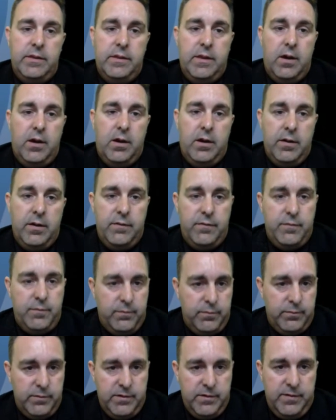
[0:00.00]
I've
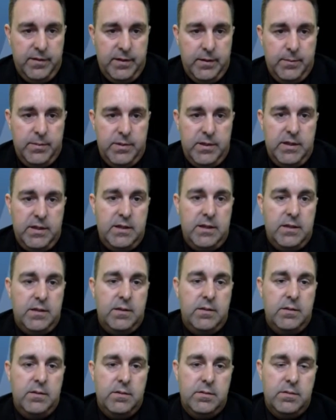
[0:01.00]
developed the
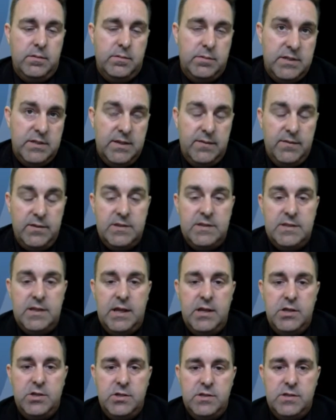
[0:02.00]
7
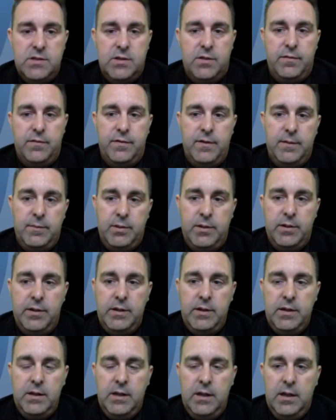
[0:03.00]
stages of flipped
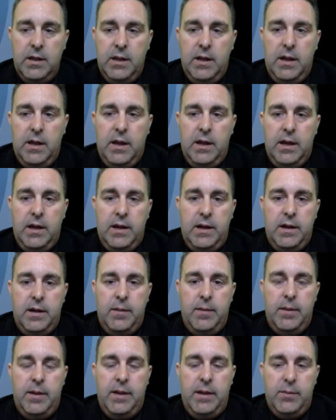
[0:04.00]
learning
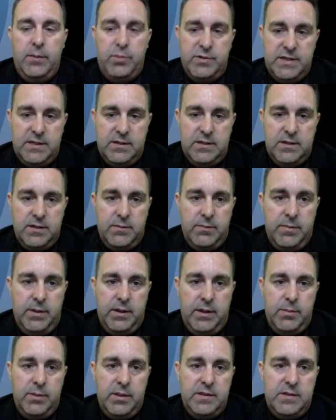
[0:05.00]
and presented it at
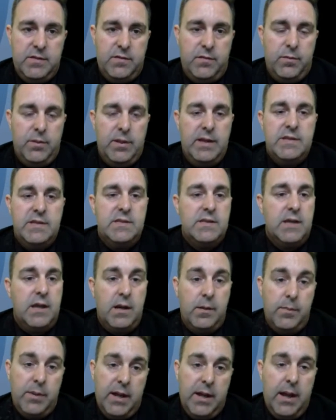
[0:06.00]
many different places, and
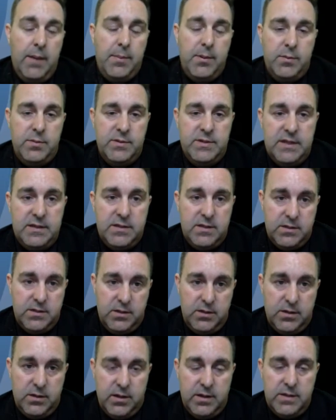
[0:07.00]
I'd be happy to present it to
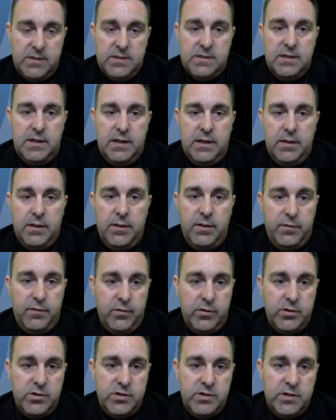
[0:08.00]
you guys if
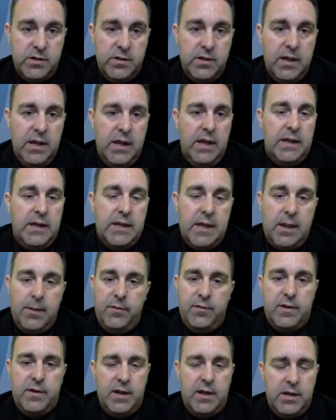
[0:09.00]
you're interested.
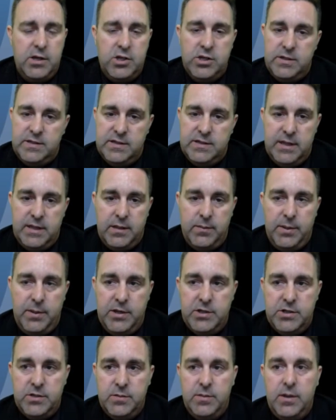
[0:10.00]
Gamification is another
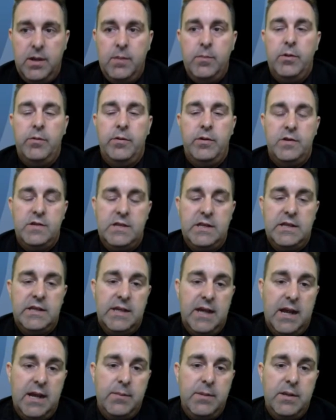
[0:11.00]
passion of mine, where we're using
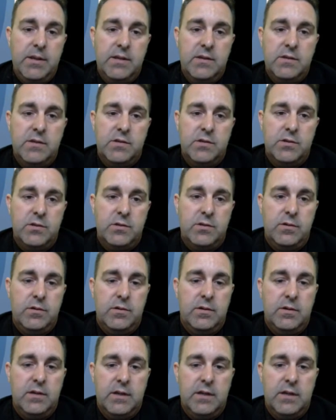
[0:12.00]
gaming to